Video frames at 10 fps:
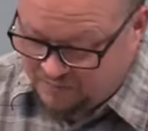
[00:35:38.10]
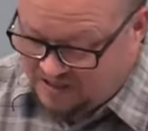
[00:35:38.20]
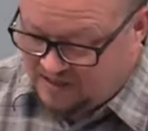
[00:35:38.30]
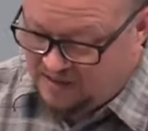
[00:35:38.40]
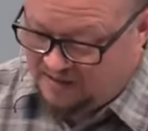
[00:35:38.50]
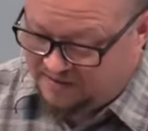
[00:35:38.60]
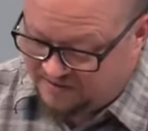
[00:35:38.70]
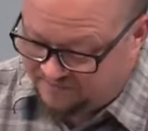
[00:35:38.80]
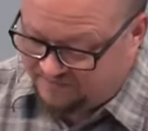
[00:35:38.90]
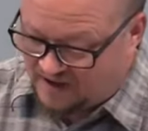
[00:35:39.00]
being
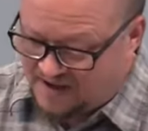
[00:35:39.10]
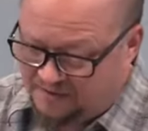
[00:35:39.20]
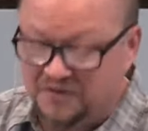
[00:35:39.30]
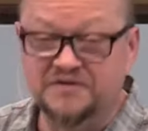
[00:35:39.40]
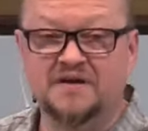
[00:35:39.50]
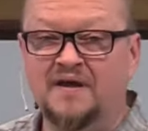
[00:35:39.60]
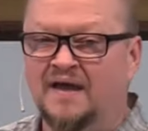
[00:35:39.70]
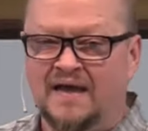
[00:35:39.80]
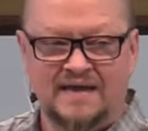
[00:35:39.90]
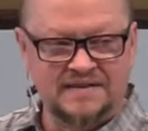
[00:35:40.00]
defiled,
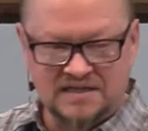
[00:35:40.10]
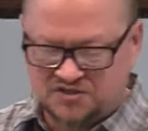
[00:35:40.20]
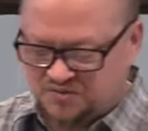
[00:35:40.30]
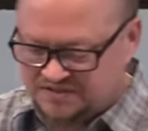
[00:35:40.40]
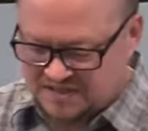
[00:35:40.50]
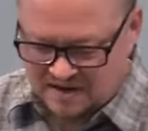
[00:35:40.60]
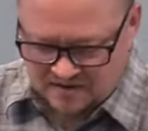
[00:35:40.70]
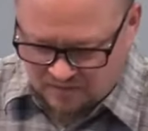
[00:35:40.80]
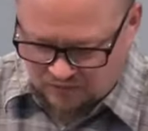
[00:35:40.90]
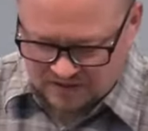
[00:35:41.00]
and this was in
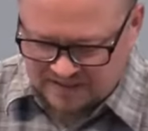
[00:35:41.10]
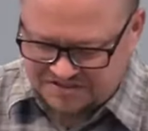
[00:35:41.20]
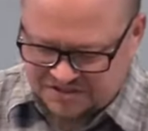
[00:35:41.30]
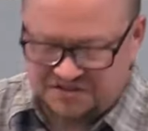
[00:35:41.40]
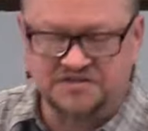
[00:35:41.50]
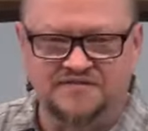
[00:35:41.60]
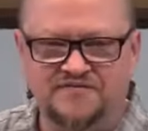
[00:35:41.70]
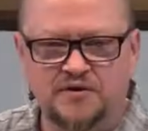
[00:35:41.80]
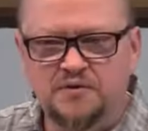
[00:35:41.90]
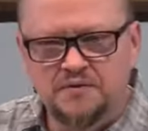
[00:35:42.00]
relation to
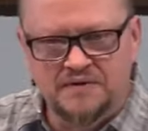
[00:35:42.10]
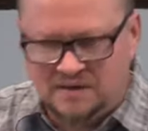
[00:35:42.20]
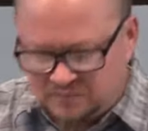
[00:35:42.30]
food that